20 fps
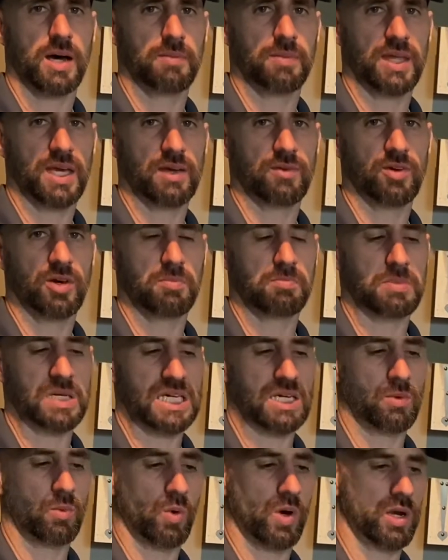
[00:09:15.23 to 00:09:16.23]
They have a
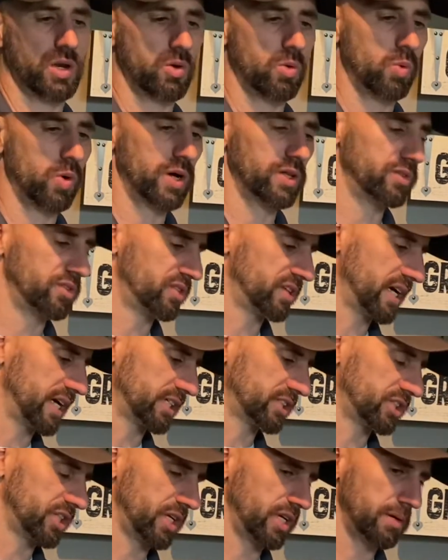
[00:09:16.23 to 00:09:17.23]
meat 101
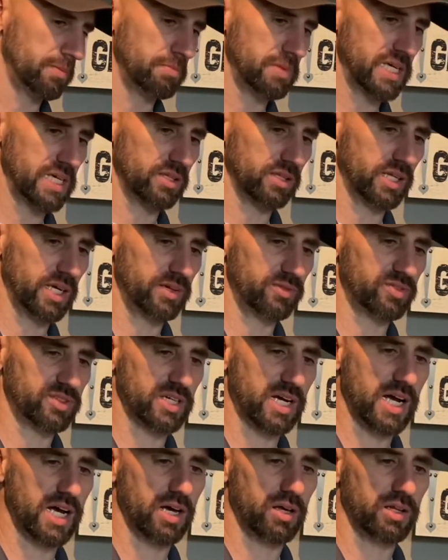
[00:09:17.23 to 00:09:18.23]
section, a meat
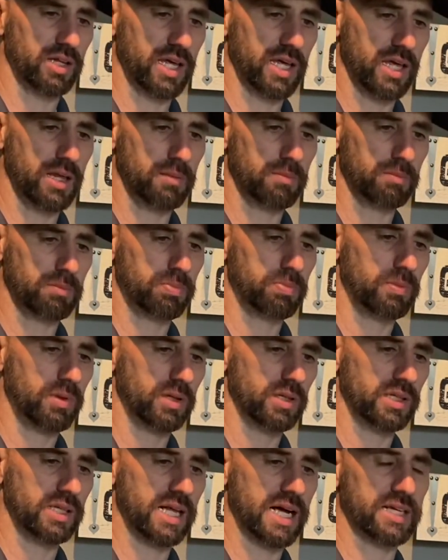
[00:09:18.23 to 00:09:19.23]
lifestyle, and
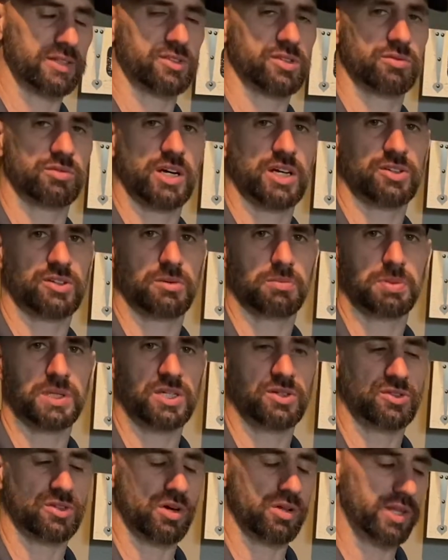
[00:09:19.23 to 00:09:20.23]
lots of
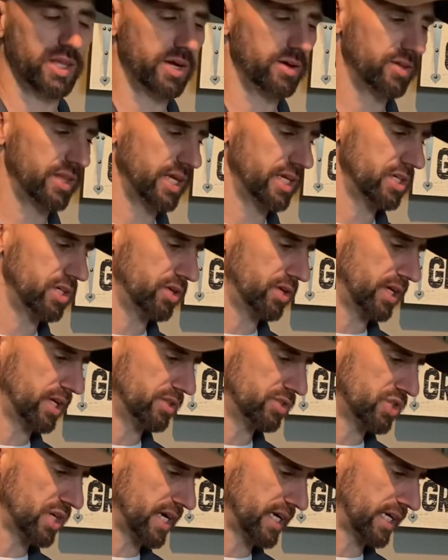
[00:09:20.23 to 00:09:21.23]
recipes on there that you can
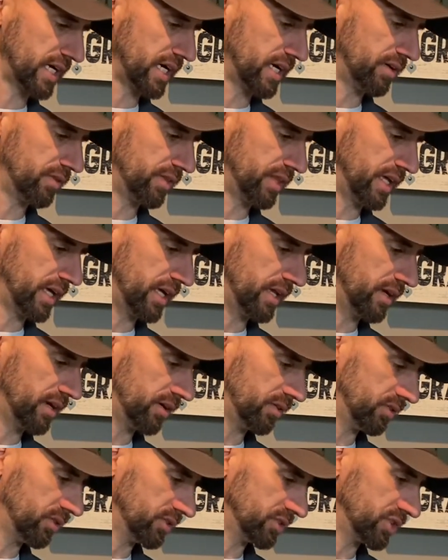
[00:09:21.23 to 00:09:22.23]
check out that
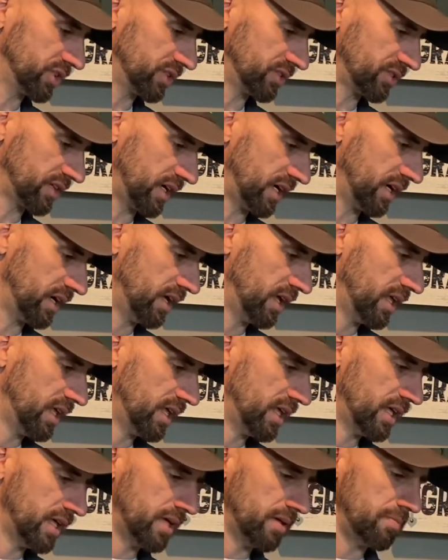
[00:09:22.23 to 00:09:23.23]
will just
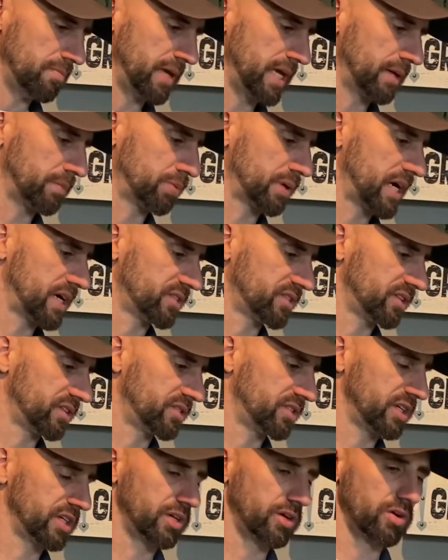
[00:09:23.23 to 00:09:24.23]
make
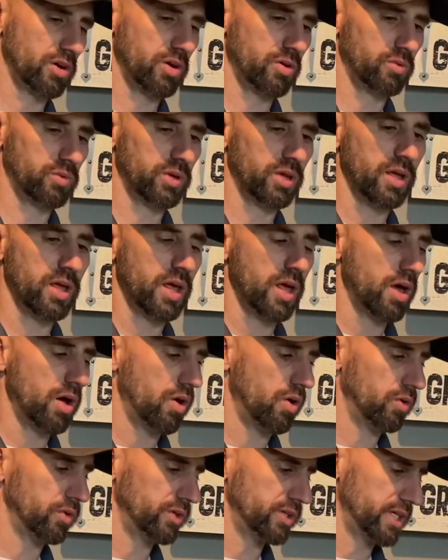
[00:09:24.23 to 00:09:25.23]
processing your
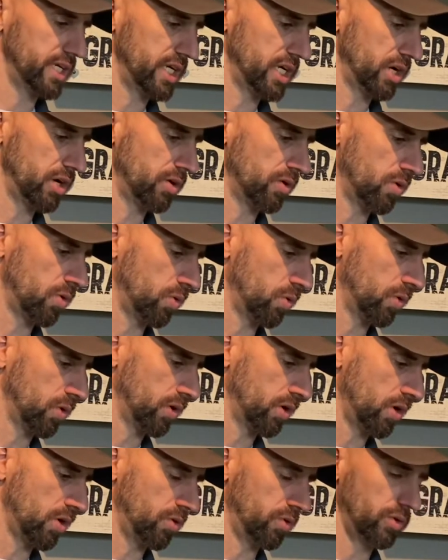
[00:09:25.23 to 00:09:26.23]
own deer
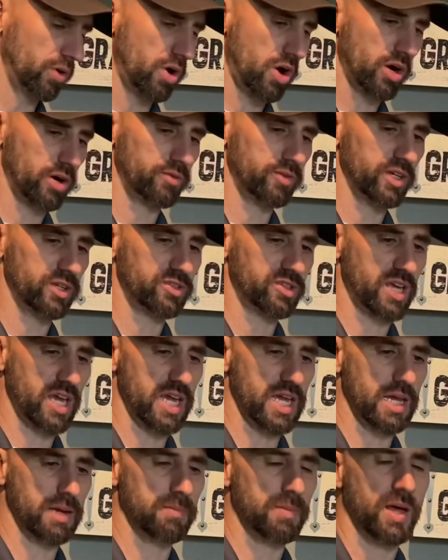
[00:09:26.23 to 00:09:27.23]
or own harvest
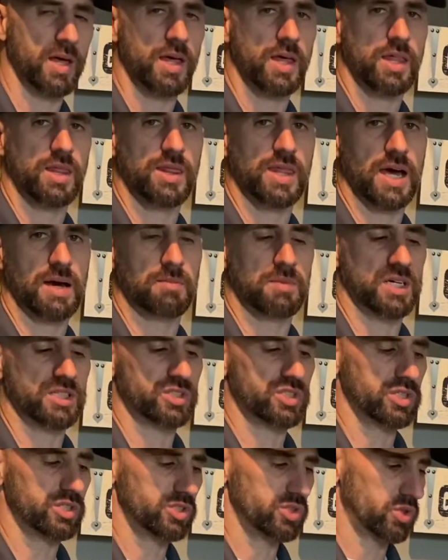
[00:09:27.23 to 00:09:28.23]
game that
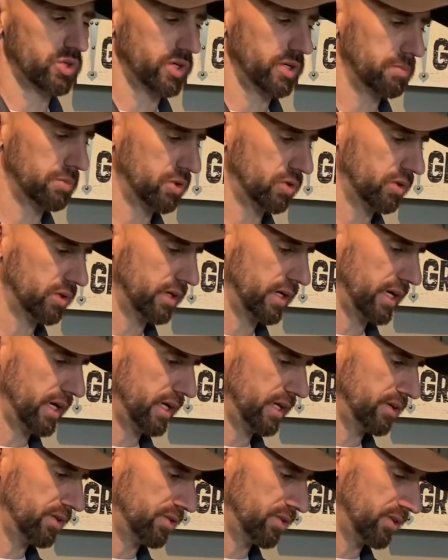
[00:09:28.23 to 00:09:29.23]
much enjoyable.
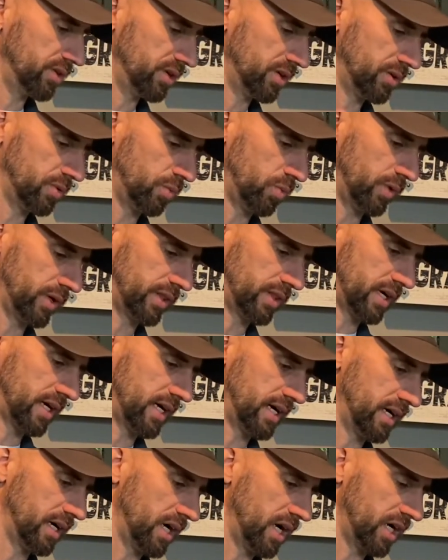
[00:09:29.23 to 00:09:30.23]
And with
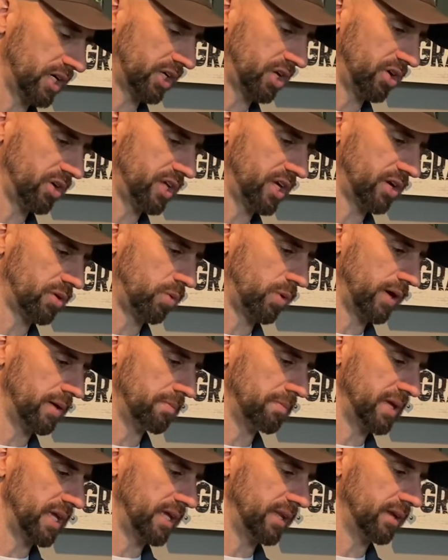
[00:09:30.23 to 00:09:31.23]
a good
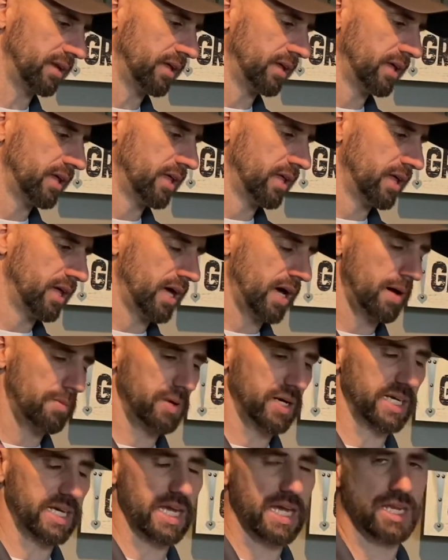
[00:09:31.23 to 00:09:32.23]
equipment,
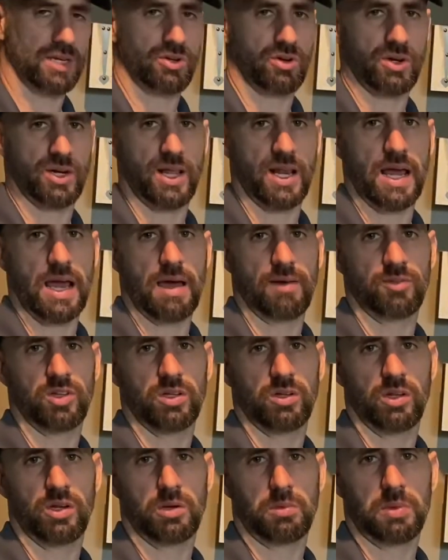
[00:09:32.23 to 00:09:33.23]
again, you're going to have a
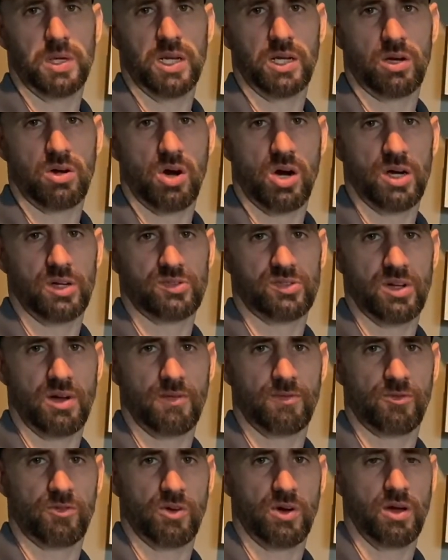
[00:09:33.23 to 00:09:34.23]
little bit of cost
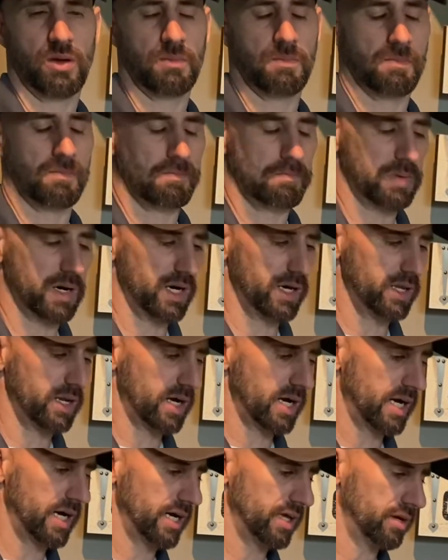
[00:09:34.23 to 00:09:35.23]
up front, but
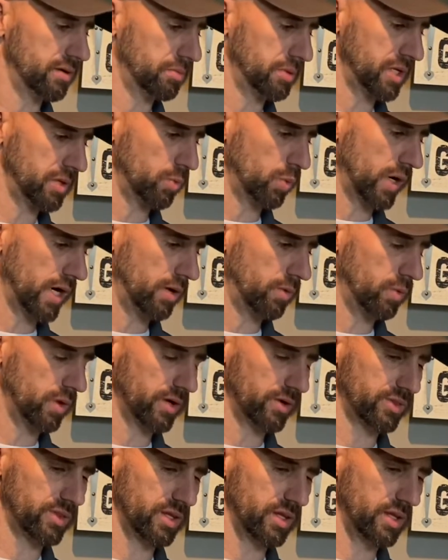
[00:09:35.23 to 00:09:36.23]
it'll be well
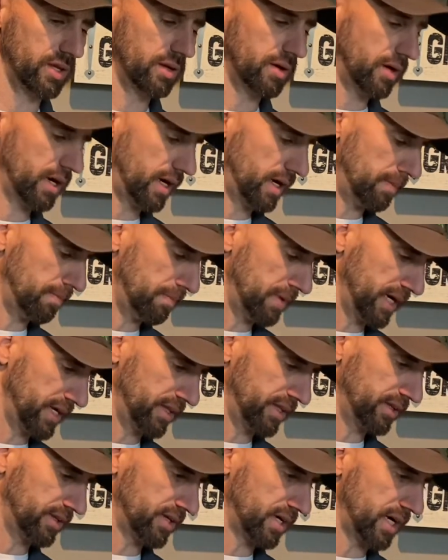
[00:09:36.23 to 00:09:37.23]
worth it by
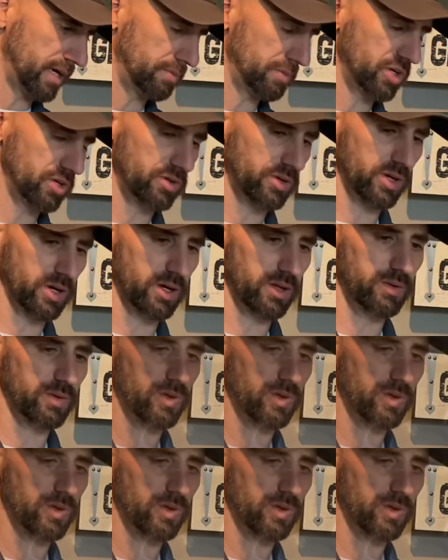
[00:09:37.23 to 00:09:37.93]
the time you're done.